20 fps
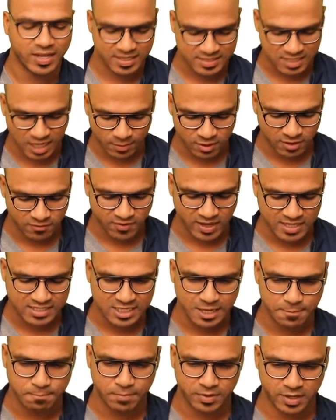Example, if I
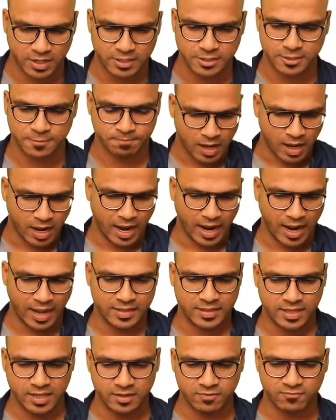say print,
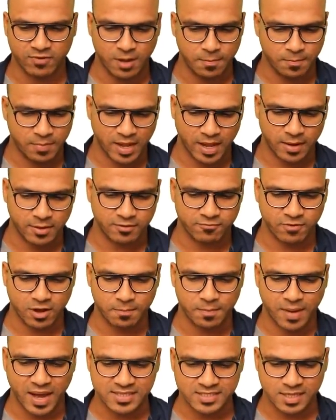and then if I
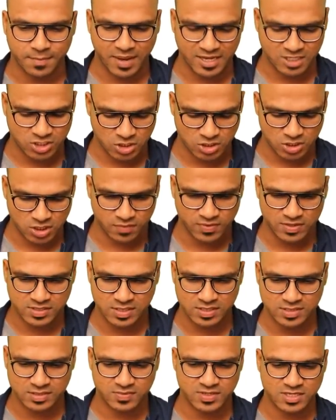pass a message here which
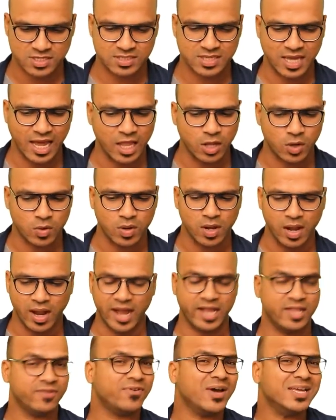is hello,
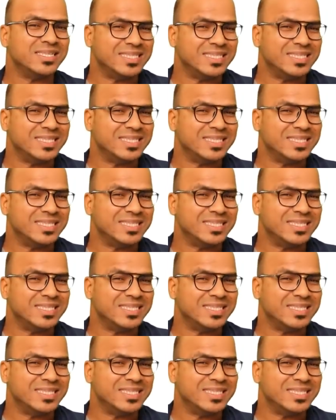and if I